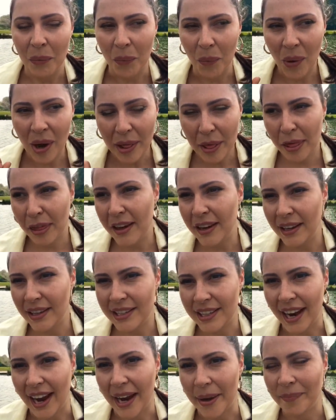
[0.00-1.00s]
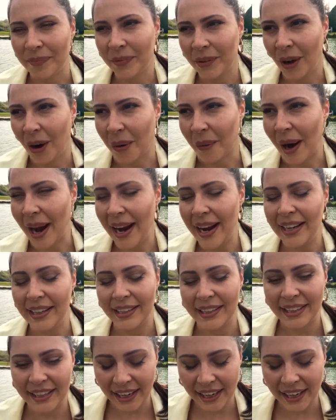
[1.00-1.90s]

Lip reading: one thing a day, all right?